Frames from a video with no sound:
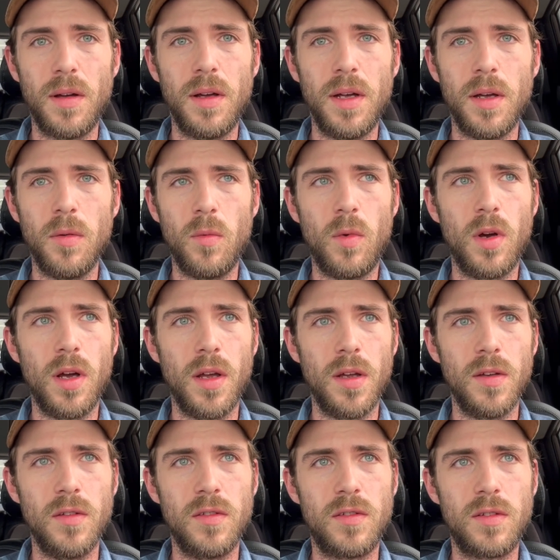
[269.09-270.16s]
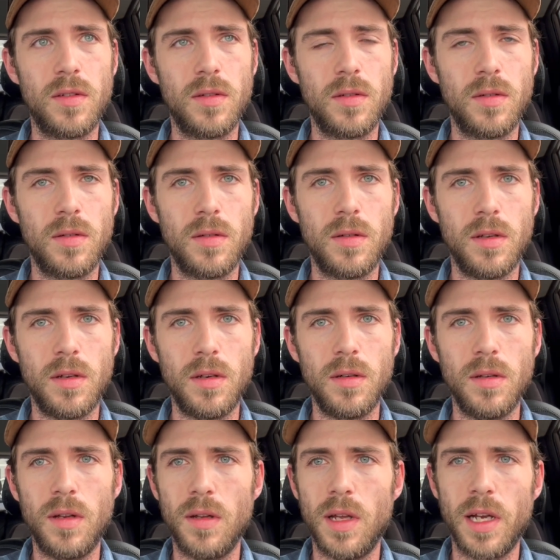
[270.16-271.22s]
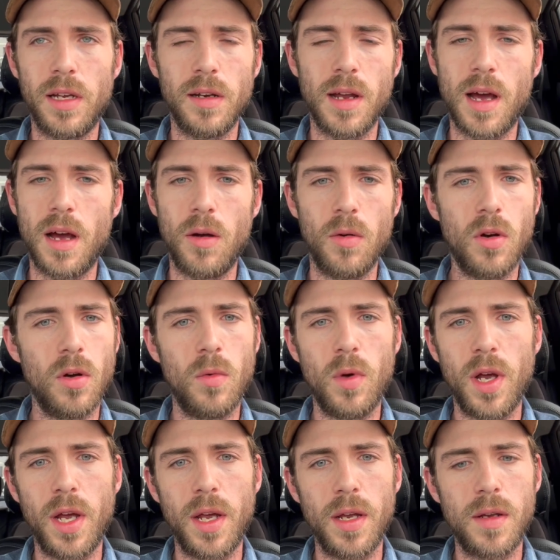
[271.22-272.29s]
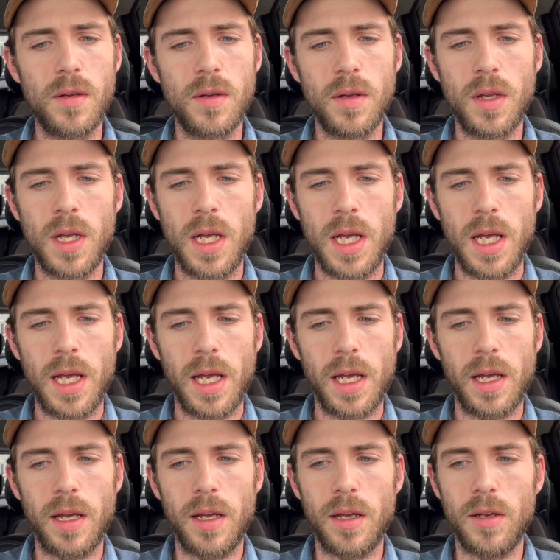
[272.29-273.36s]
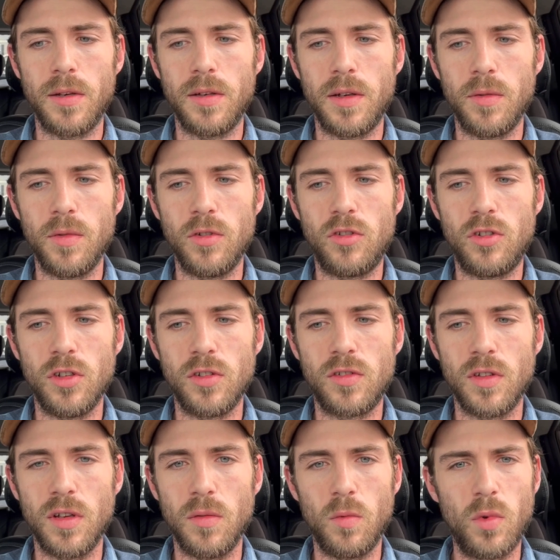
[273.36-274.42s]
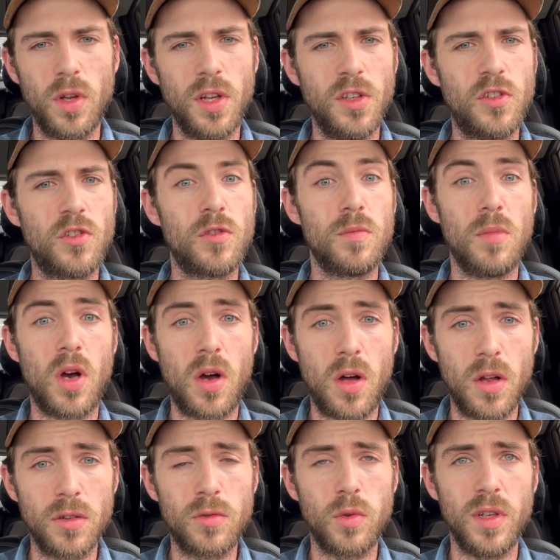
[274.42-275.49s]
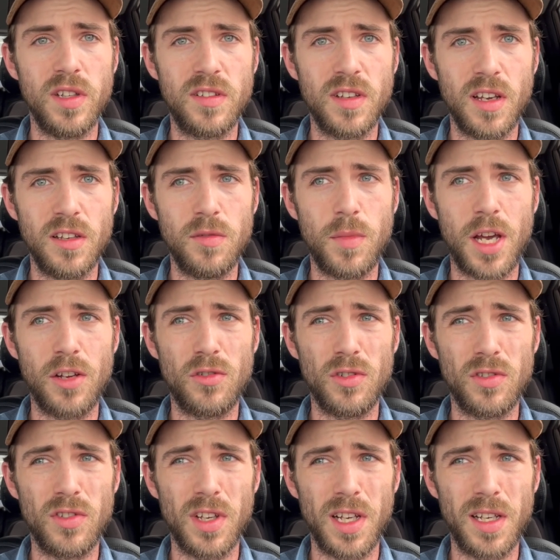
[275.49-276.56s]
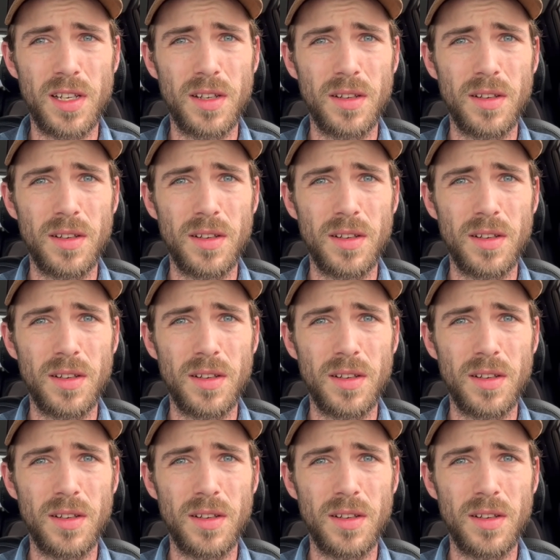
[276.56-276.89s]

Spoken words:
It was in like an hour away, and it was just a really small twin size mattress, like